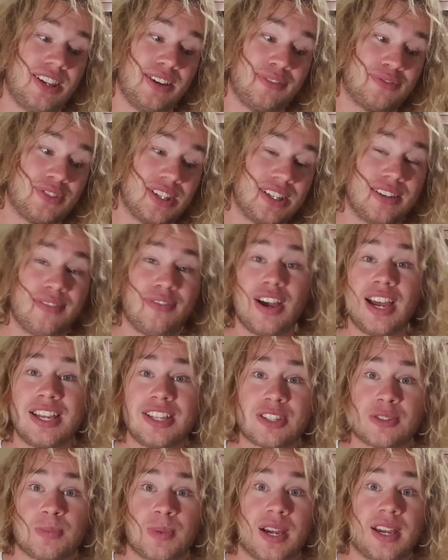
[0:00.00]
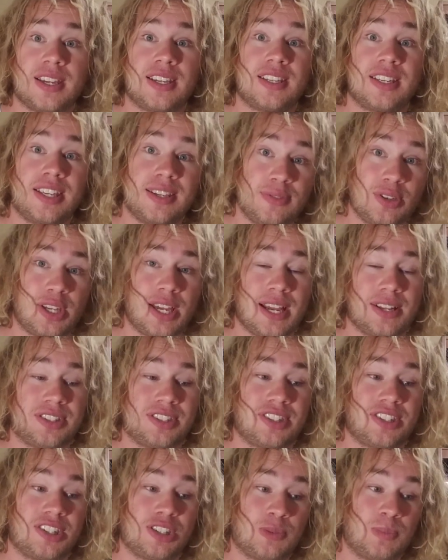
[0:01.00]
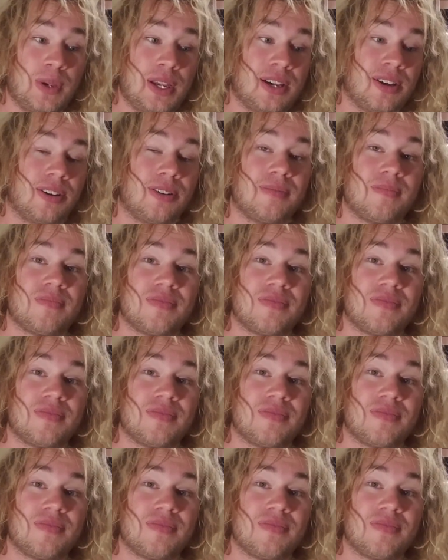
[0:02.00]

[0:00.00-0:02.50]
if the Divine Smite even counts as a spell.